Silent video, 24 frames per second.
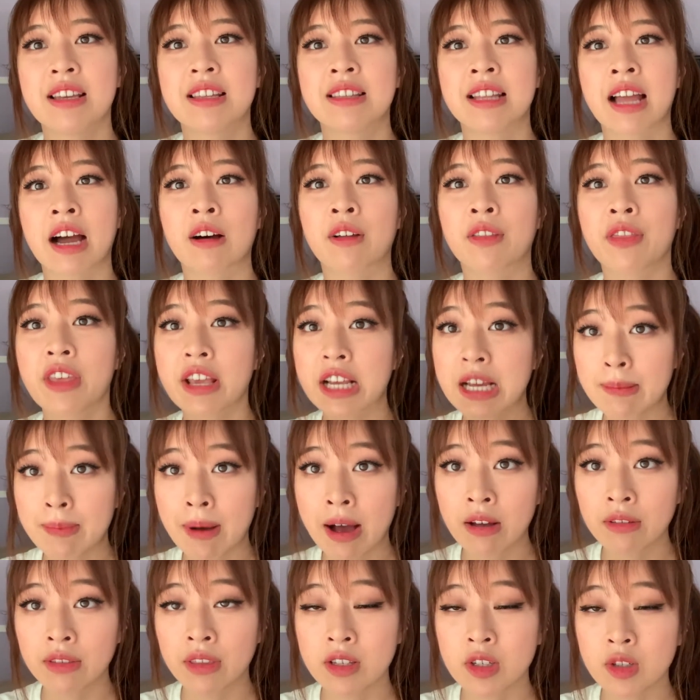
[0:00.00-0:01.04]
Now think
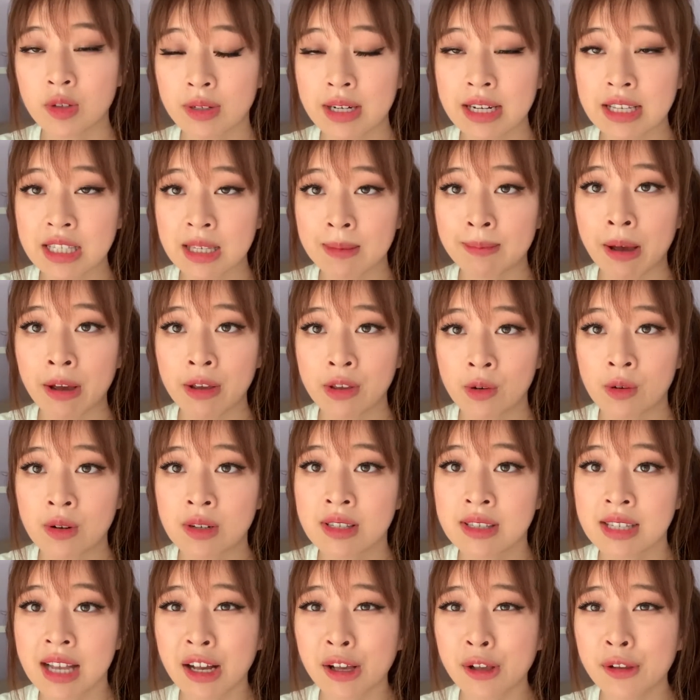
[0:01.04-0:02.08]
about the traits about
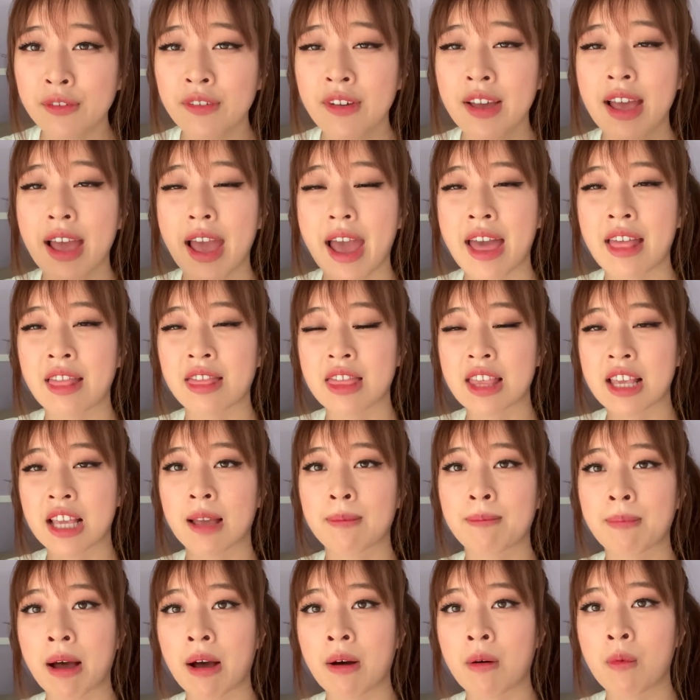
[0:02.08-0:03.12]
yourself and think
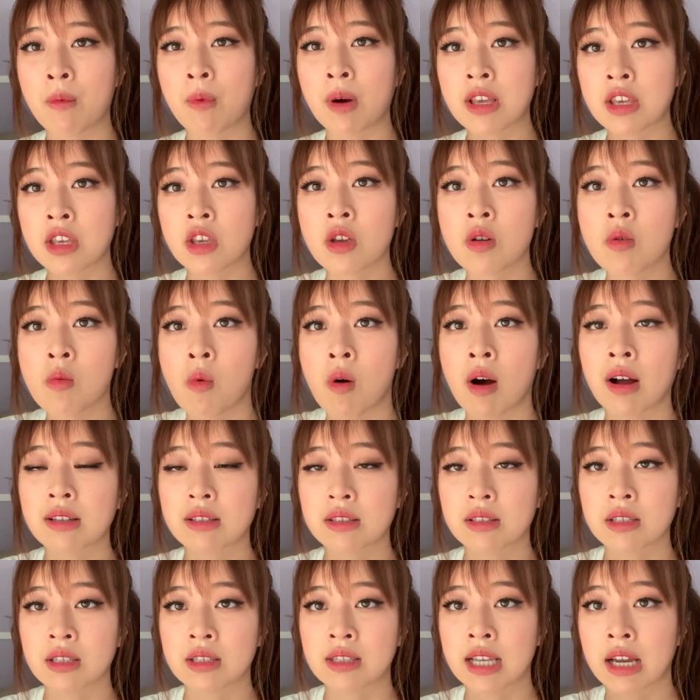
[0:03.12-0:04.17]
about what you
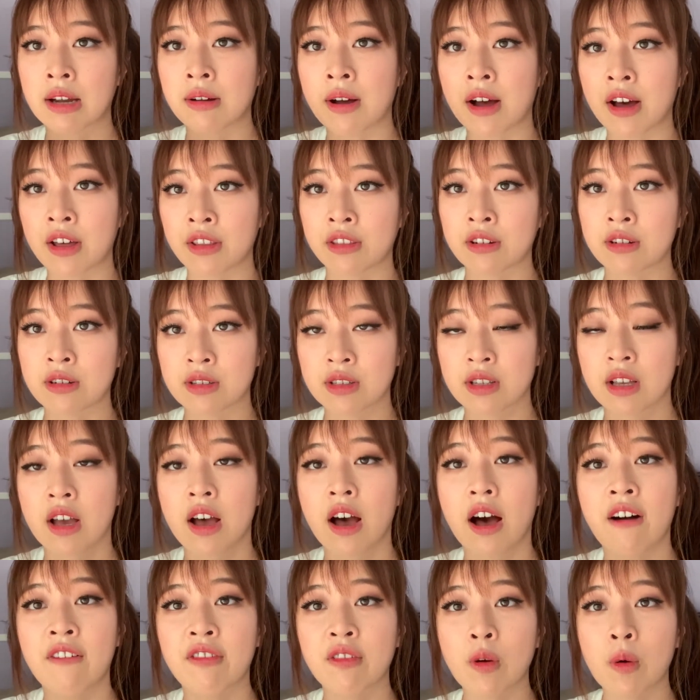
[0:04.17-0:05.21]
want to tell others.
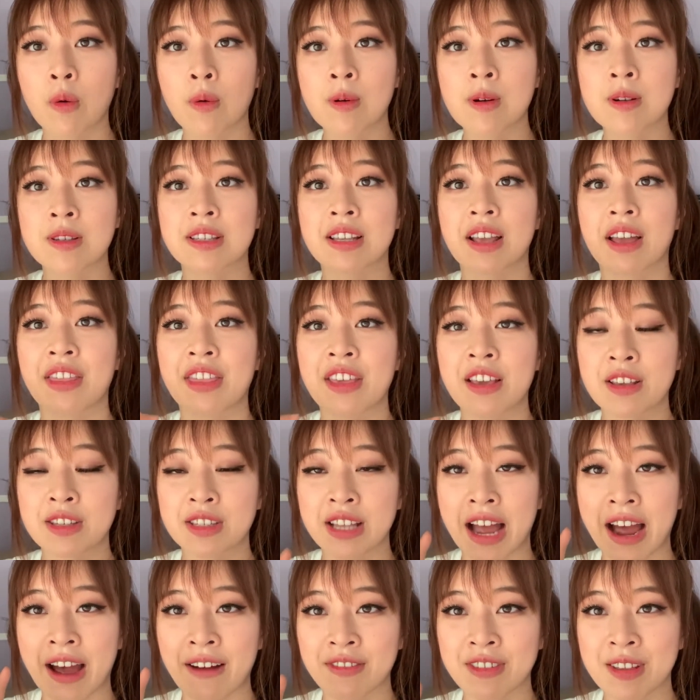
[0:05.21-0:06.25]
Of course, these
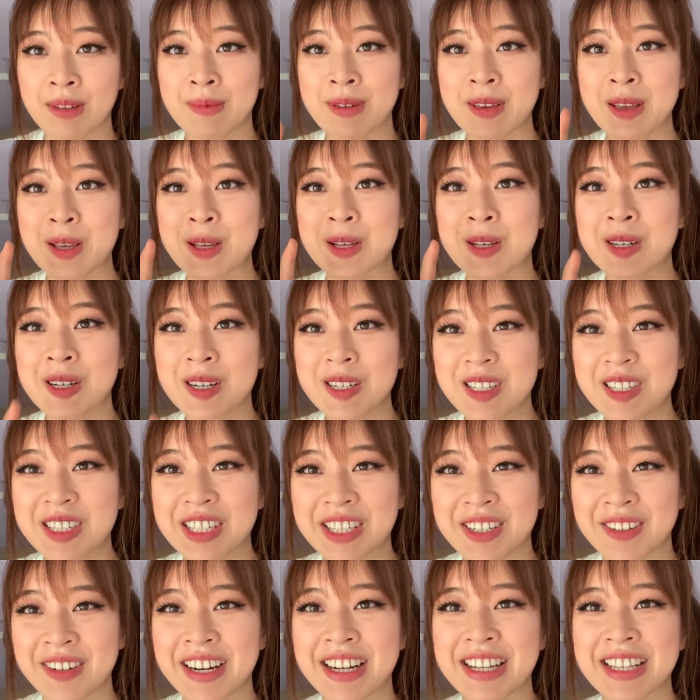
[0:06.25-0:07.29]
have to be good
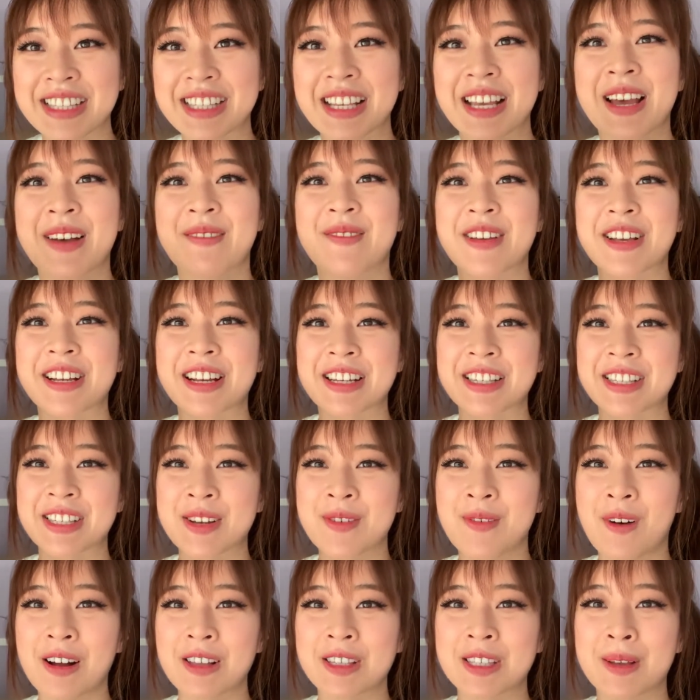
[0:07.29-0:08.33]
traits because you
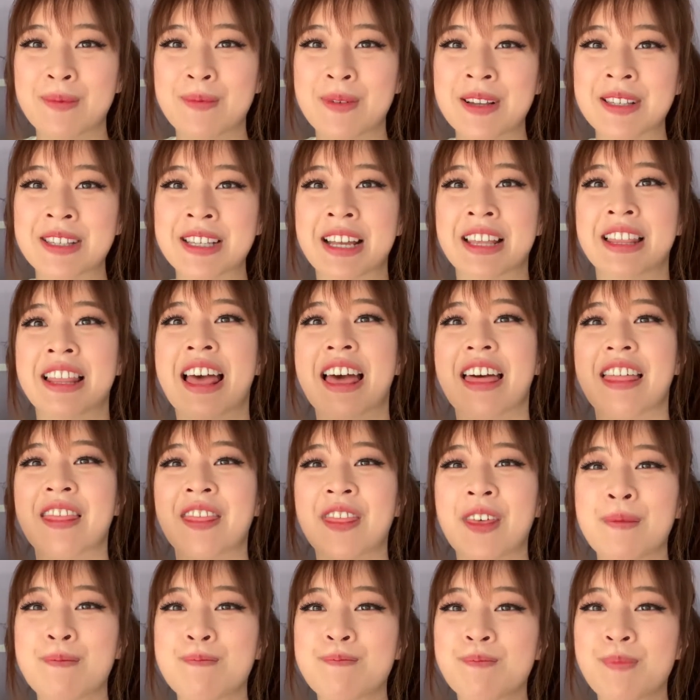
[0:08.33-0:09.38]
want to present
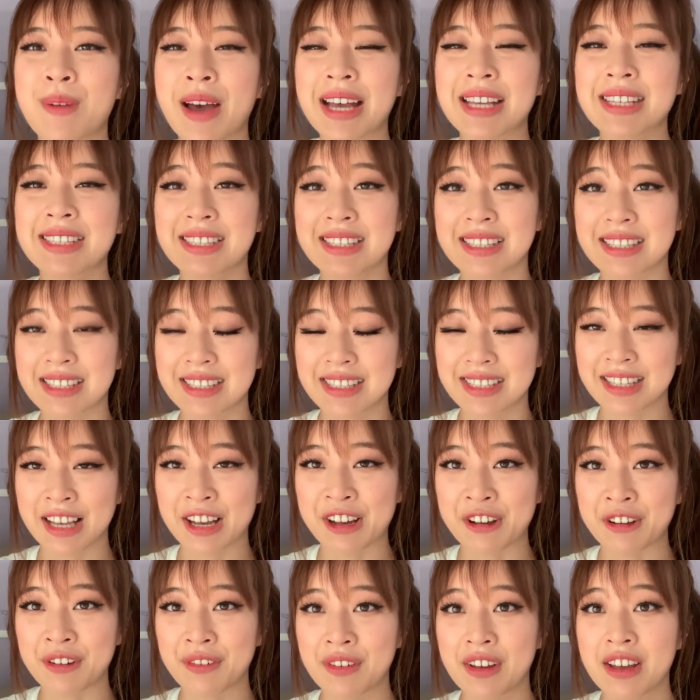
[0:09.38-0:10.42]
the best
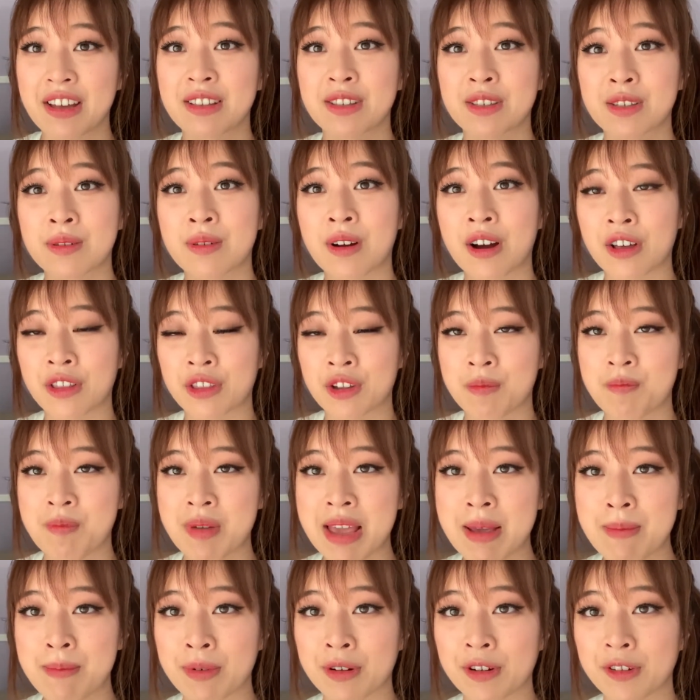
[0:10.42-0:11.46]
self to other
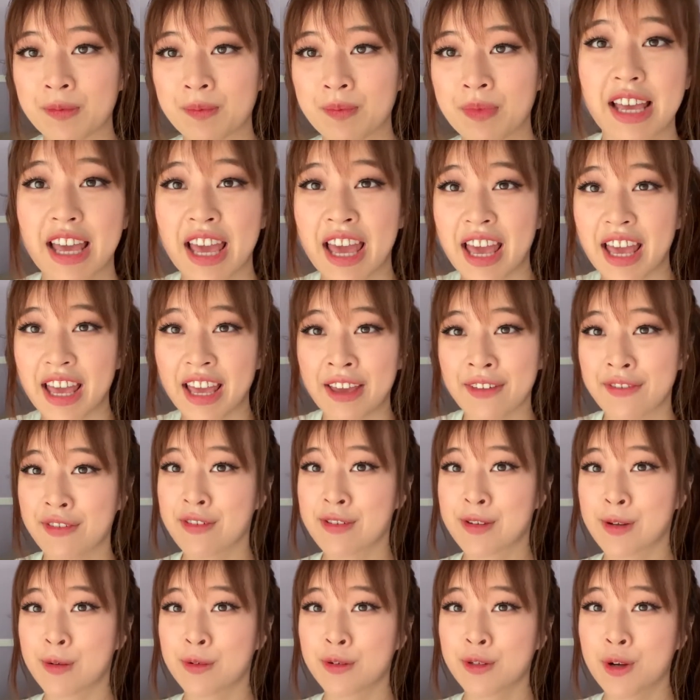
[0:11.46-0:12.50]
people. If you
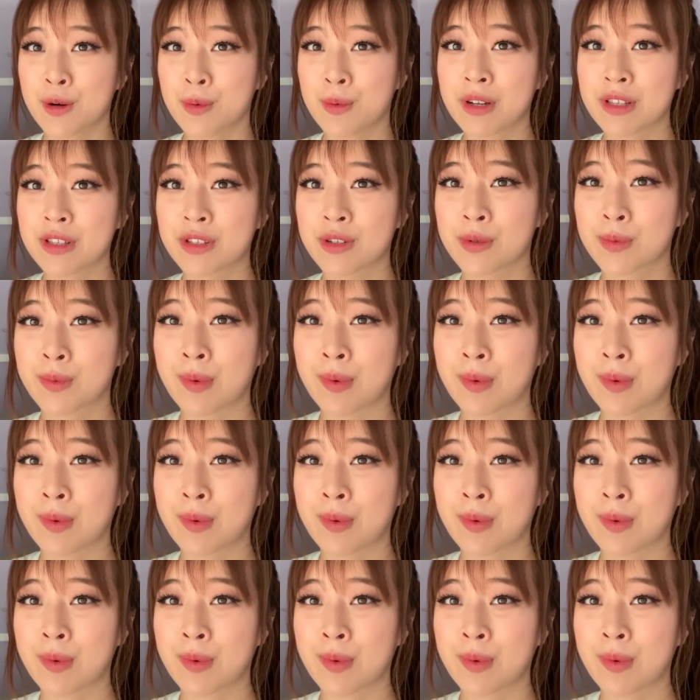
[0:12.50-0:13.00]
don't know what to